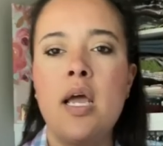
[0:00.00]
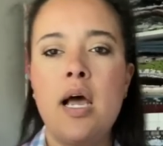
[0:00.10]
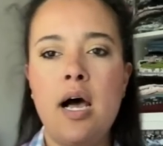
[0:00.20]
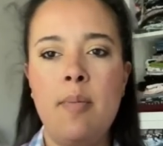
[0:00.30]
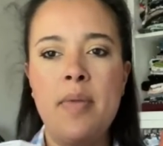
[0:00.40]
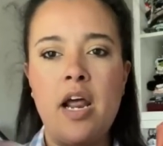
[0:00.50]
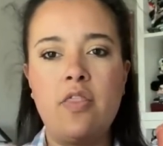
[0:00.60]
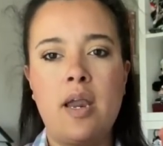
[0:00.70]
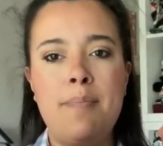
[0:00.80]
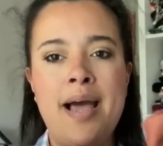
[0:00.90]
Um, and I
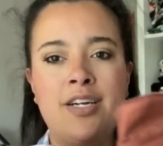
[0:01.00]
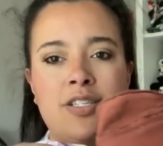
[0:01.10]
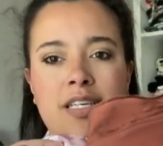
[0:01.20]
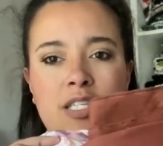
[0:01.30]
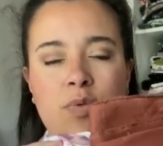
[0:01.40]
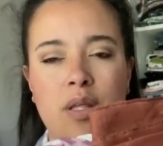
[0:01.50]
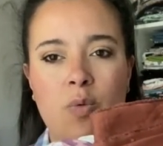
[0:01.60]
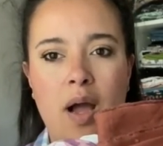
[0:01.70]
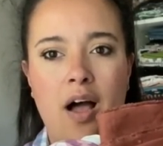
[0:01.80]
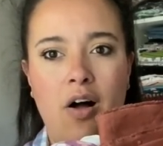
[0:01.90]
thought it matched this really
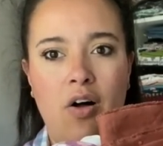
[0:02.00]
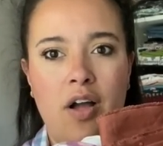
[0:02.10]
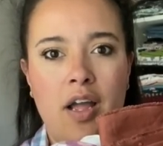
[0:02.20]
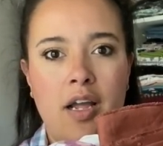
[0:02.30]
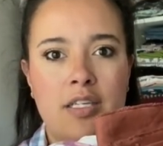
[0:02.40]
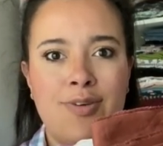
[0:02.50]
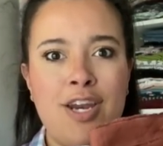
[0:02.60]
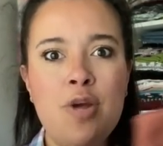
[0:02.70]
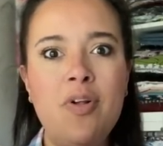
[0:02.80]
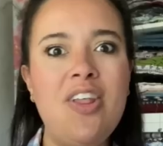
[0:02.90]
well. So can
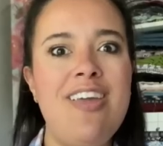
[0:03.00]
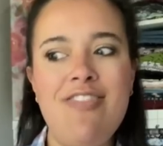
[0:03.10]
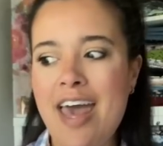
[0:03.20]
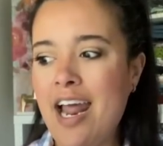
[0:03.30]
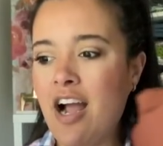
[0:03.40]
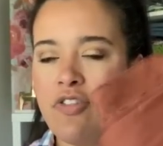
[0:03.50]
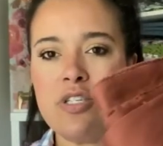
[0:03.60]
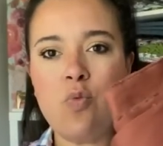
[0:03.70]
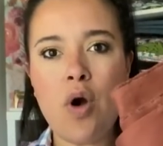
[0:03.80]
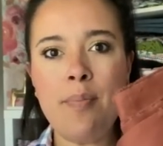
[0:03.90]
you believe that? I got
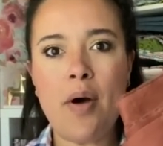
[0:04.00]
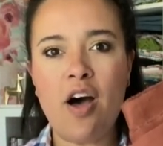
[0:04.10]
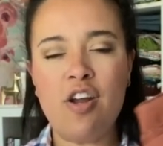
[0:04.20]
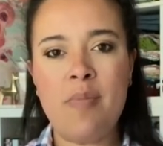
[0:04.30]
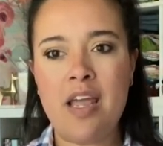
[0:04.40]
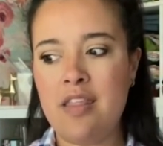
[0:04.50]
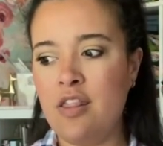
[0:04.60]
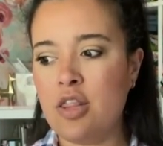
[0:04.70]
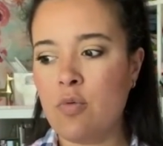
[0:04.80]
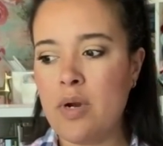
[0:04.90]
this one bottom and
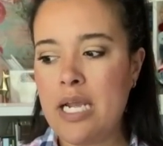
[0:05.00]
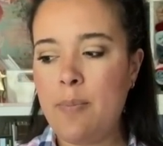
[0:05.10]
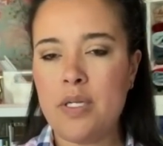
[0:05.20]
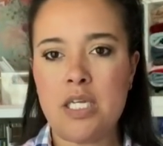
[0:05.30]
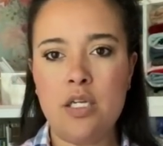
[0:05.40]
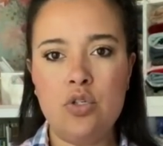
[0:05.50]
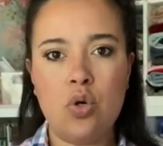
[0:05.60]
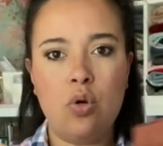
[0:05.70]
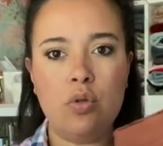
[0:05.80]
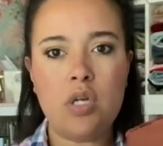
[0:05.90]
then three
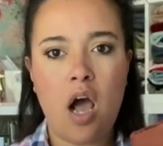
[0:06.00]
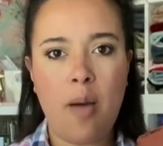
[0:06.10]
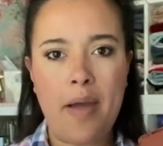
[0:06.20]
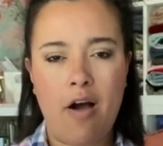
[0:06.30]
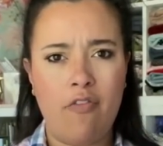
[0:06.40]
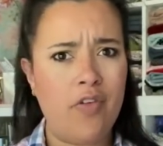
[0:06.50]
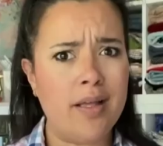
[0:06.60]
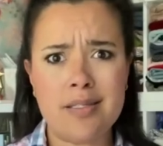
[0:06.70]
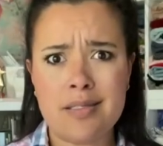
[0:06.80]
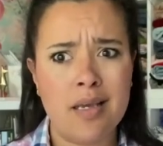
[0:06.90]
potential top
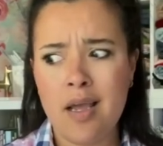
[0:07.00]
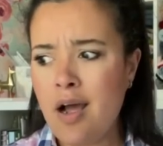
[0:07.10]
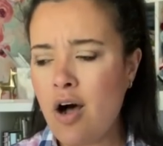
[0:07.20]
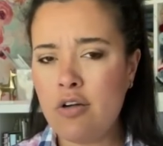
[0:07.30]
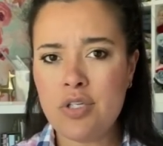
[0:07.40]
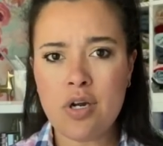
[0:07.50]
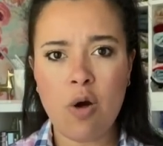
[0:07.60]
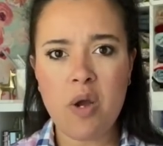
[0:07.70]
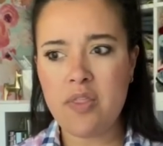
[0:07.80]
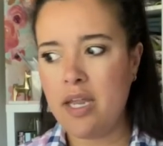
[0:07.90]
outfits all to go
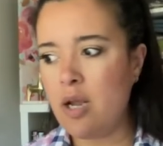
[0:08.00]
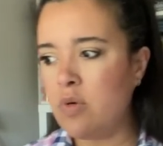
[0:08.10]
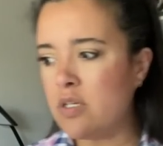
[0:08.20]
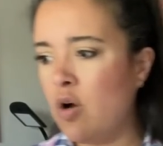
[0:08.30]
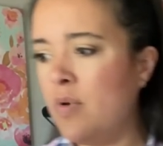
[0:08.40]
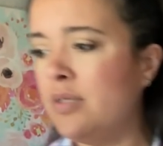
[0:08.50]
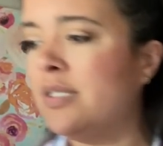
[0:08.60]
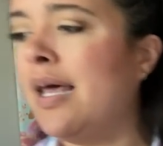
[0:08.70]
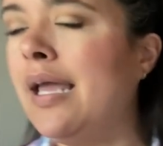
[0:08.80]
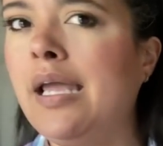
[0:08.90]
with it. It was almost
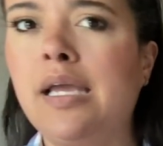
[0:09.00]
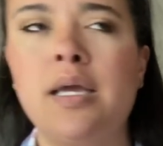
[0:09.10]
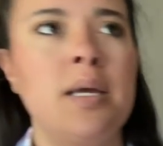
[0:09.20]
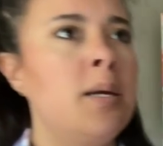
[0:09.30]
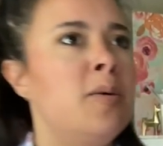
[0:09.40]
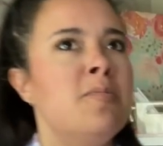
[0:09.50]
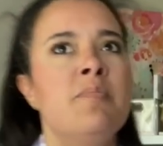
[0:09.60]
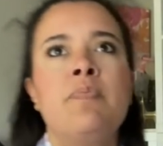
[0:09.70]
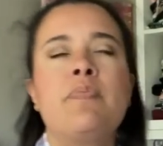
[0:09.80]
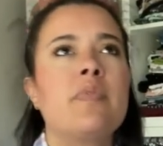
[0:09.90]
like
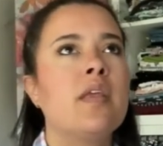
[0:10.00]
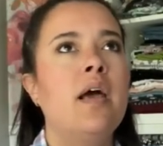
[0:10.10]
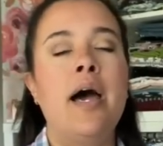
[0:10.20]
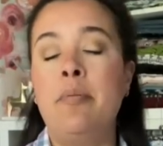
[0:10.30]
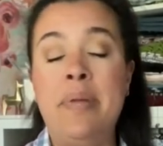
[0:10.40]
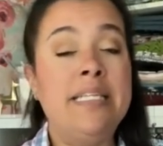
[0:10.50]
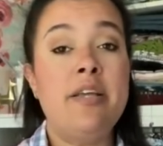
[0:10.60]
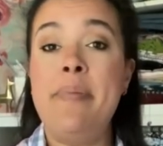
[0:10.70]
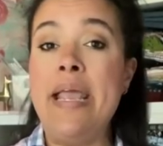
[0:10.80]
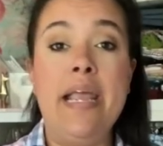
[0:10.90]
uh, meant
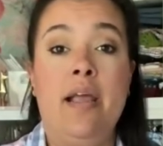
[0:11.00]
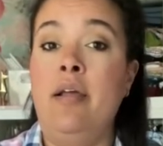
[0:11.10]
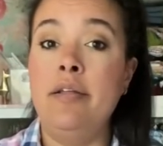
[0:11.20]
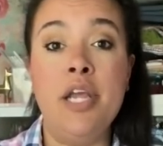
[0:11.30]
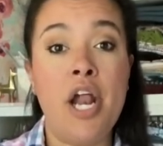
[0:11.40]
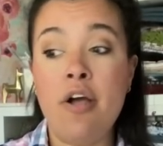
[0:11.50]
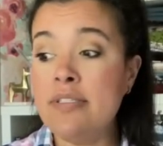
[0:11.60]
to be, you know?